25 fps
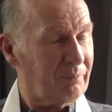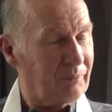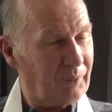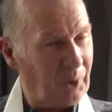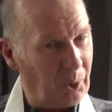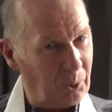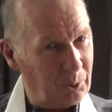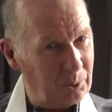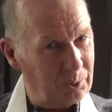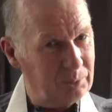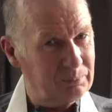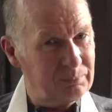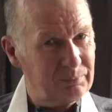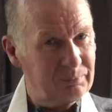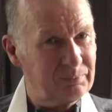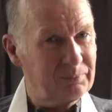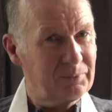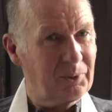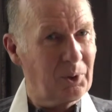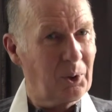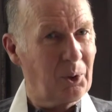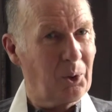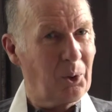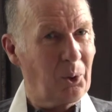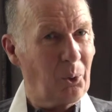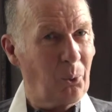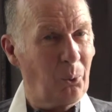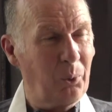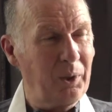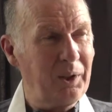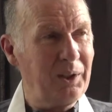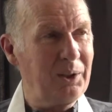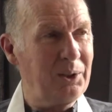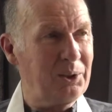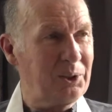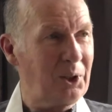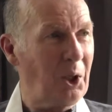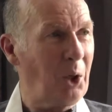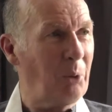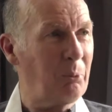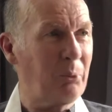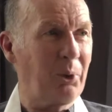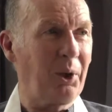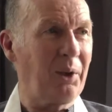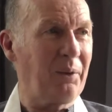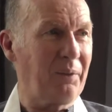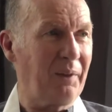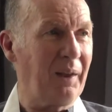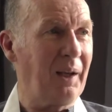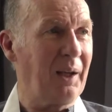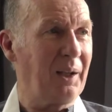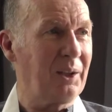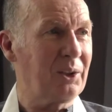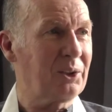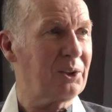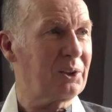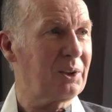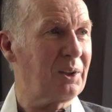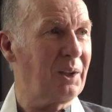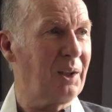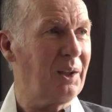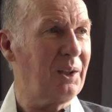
Now, we interpret that